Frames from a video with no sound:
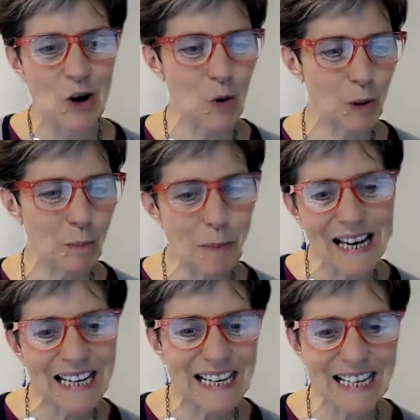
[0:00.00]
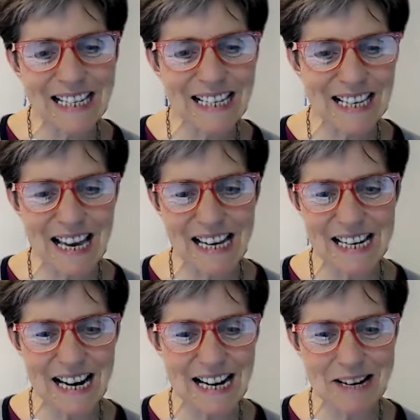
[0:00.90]
old buddies
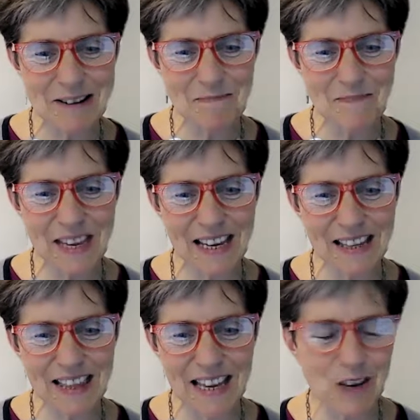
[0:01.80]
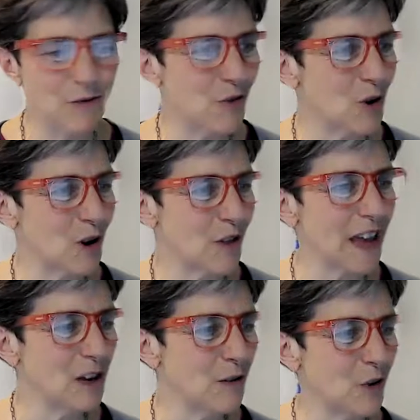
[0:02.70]
and um, thank you for
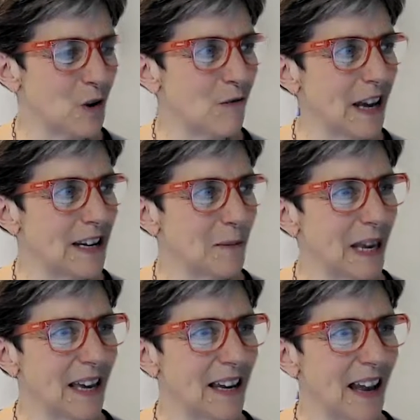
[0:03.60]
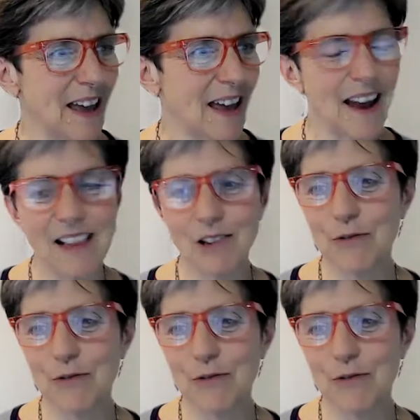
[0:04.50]
thank you for inviting me and, and I